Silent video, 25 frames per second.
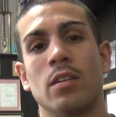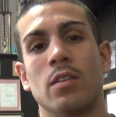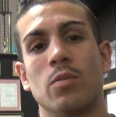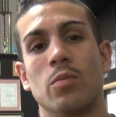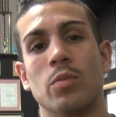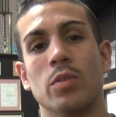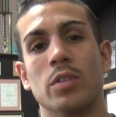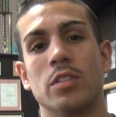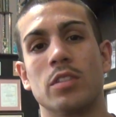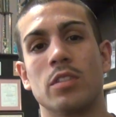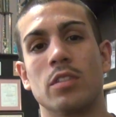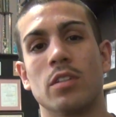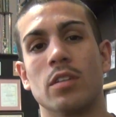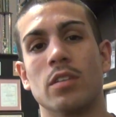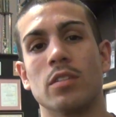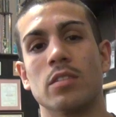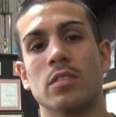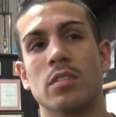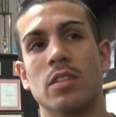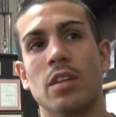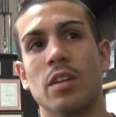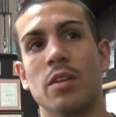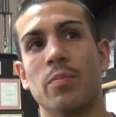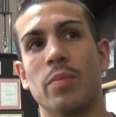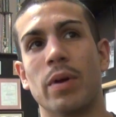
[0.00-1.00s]
which is
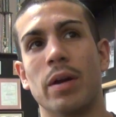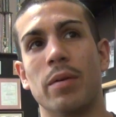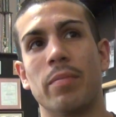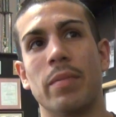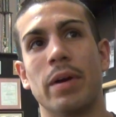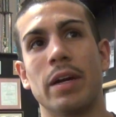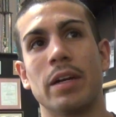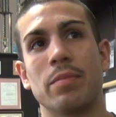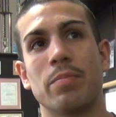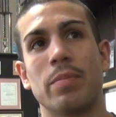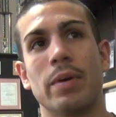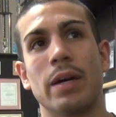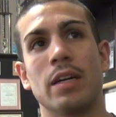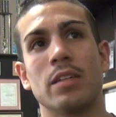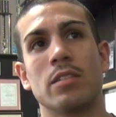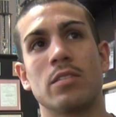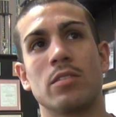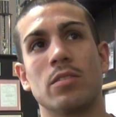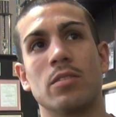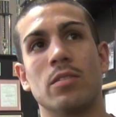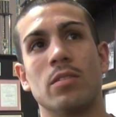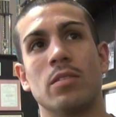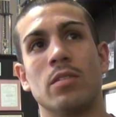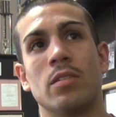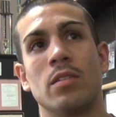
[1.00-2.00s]
done by Mike
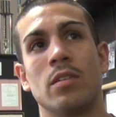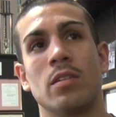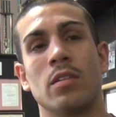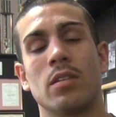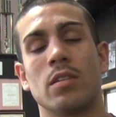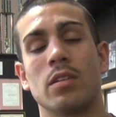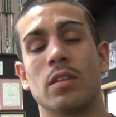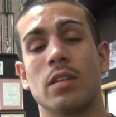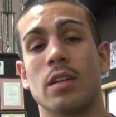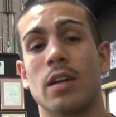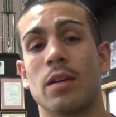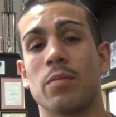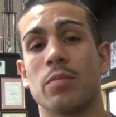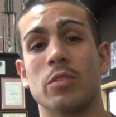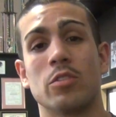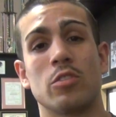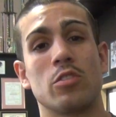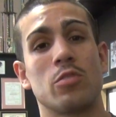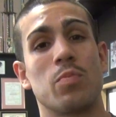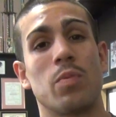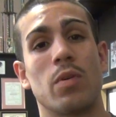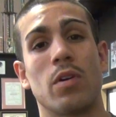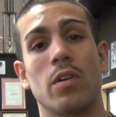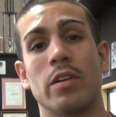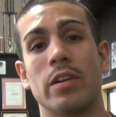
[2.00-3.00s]
Basil. And I've been
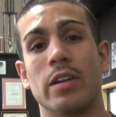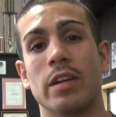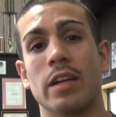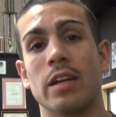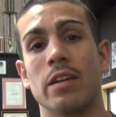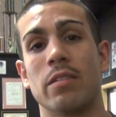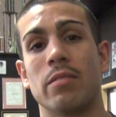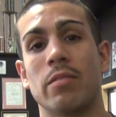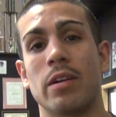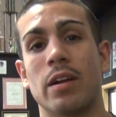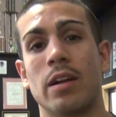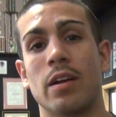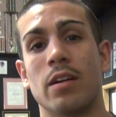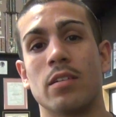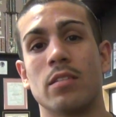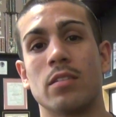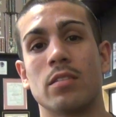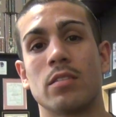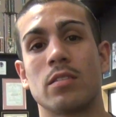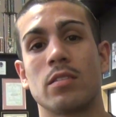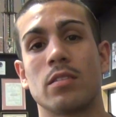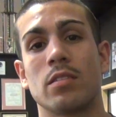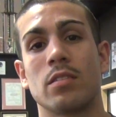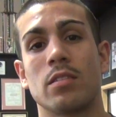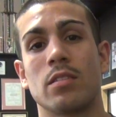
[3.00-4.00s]
sparring 8
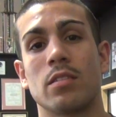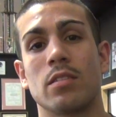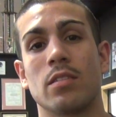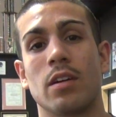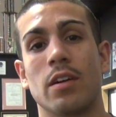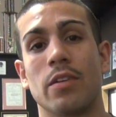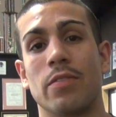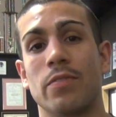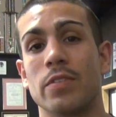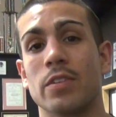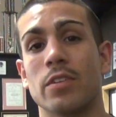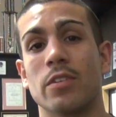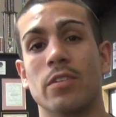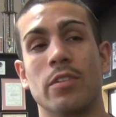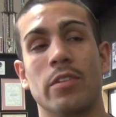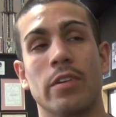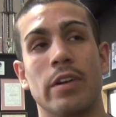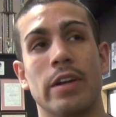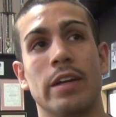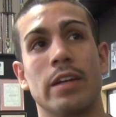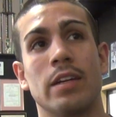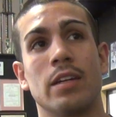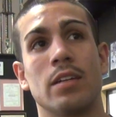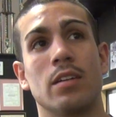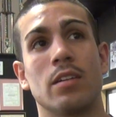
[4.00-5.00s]
rounds. I feel
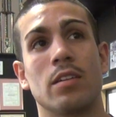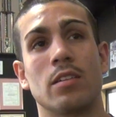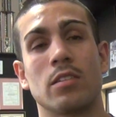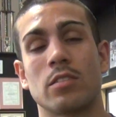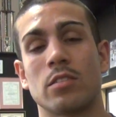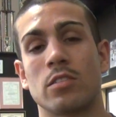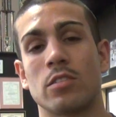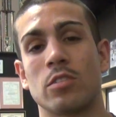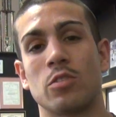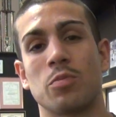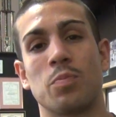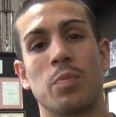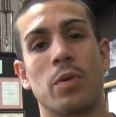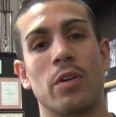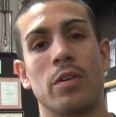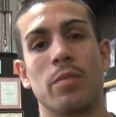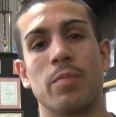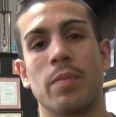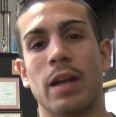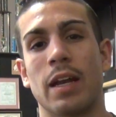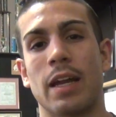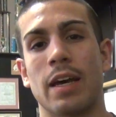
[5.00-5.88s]
great. Just sparred my